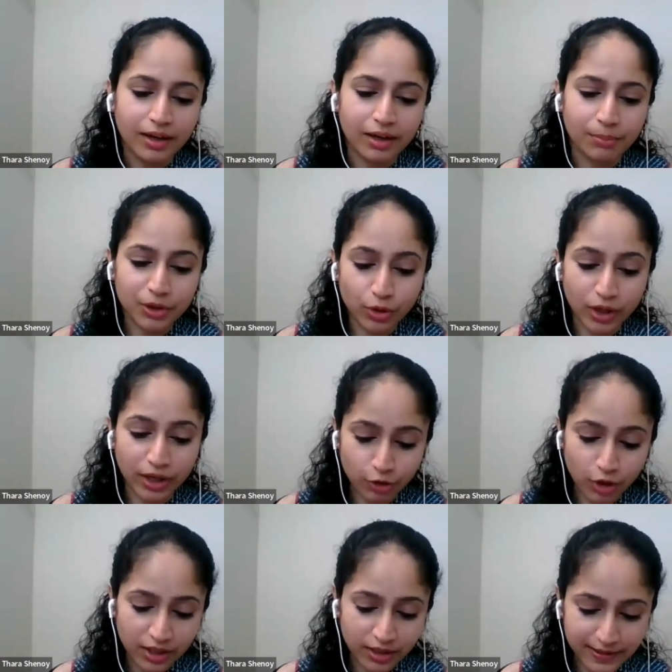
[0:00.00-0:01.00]
But you have
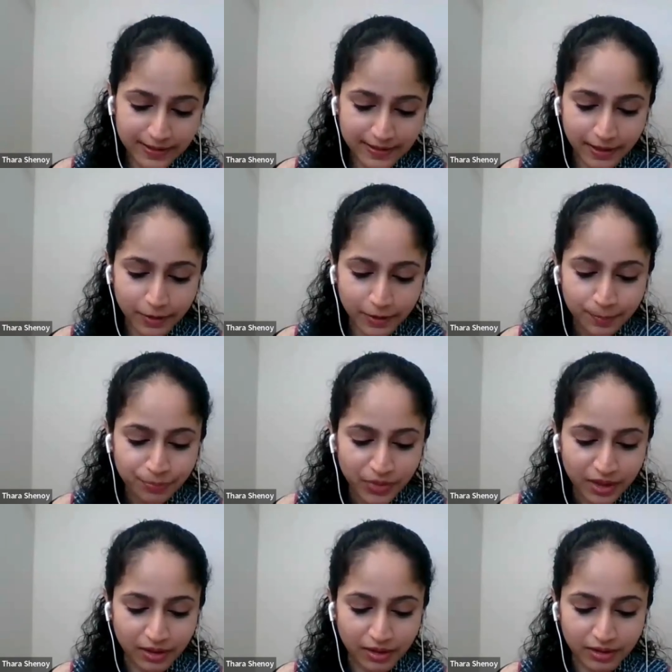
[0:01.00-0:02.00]
to understand,
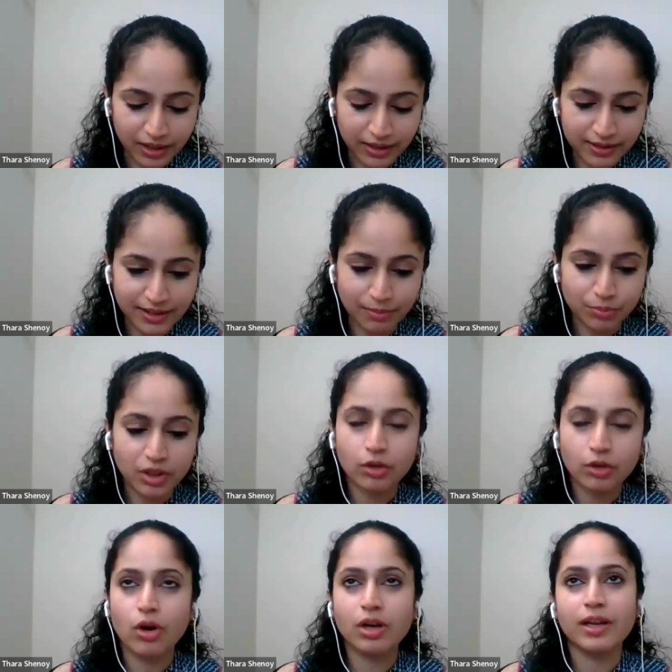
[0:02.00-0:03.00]
there is
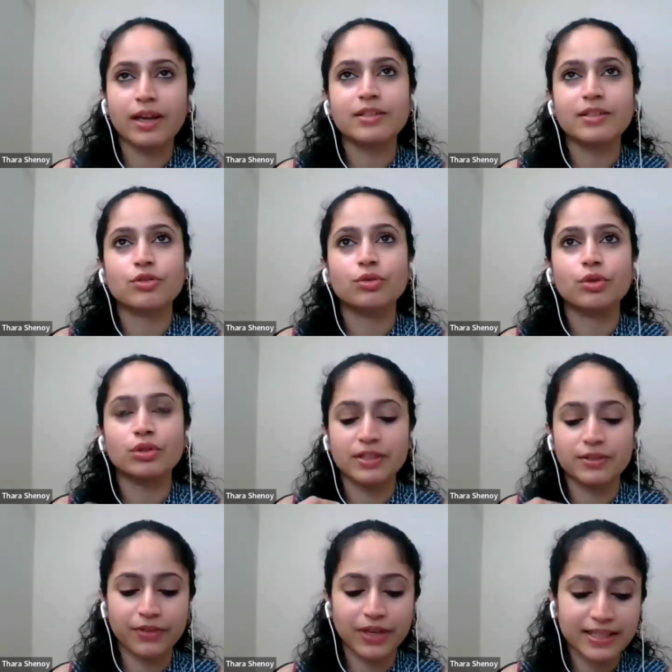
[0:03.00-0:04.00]
something called as, you know,
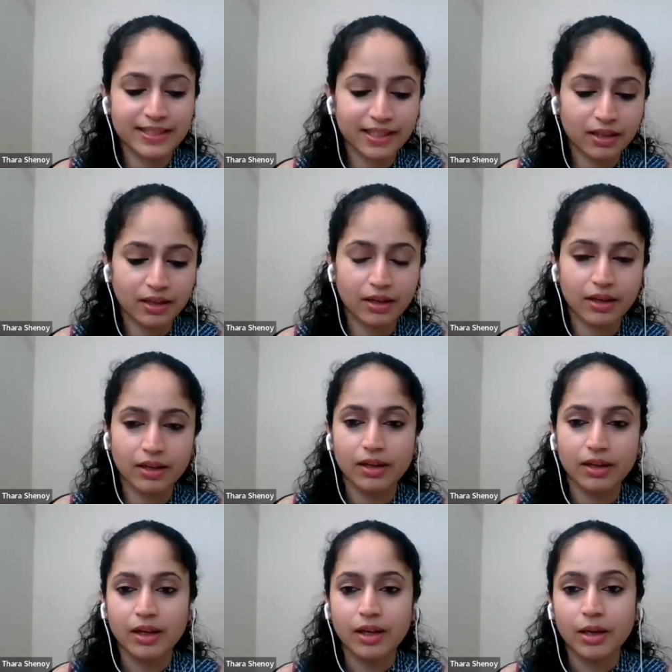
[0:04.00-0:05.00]
this phasic
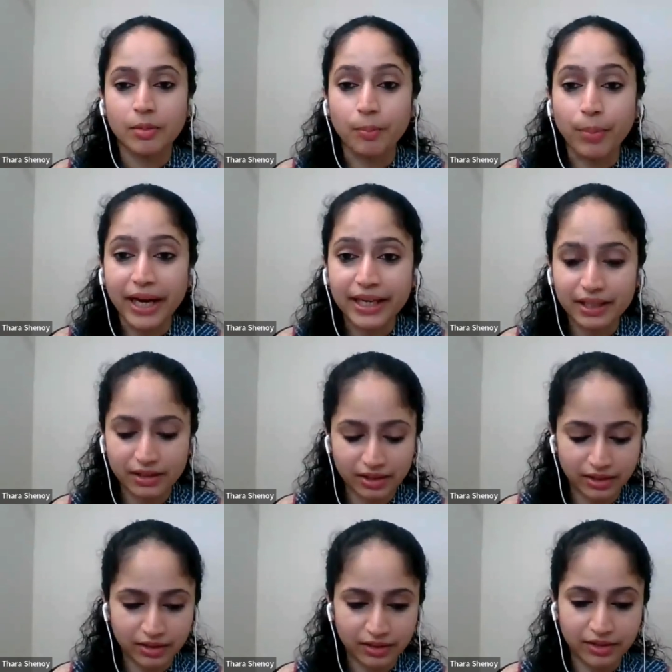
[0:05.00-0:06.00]

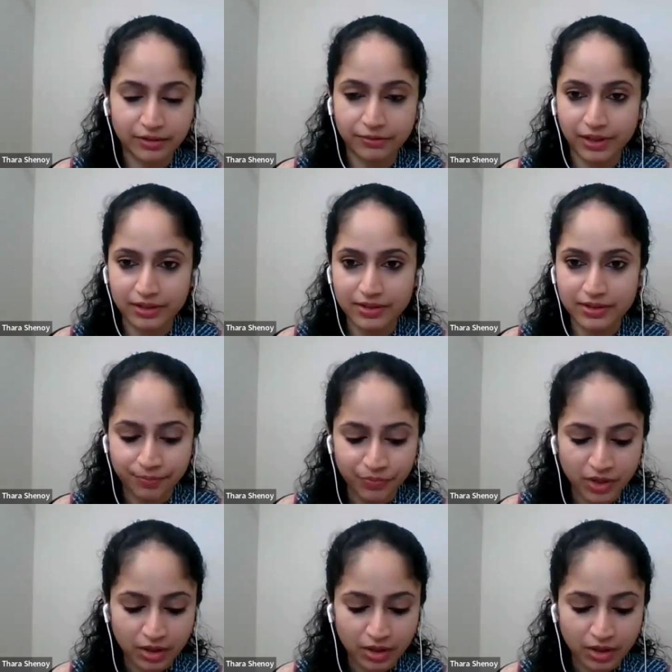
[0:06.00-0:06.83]
bite reflex.